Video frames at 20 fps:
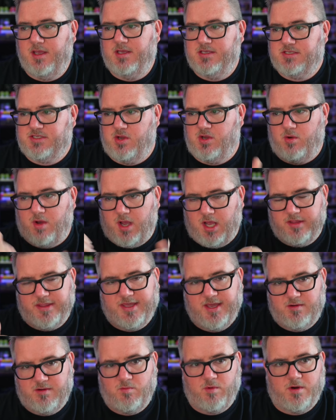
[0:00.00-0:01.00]
So all
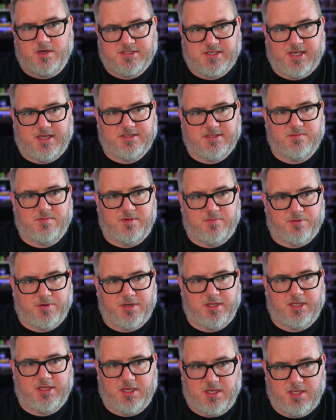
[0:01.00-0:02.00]
that works out to be
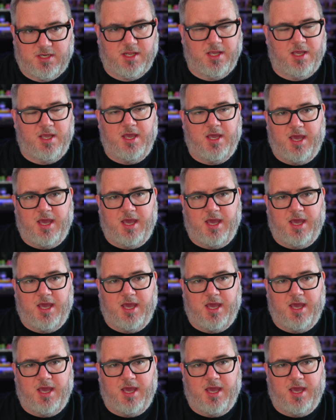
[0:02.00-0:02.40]
pretty good.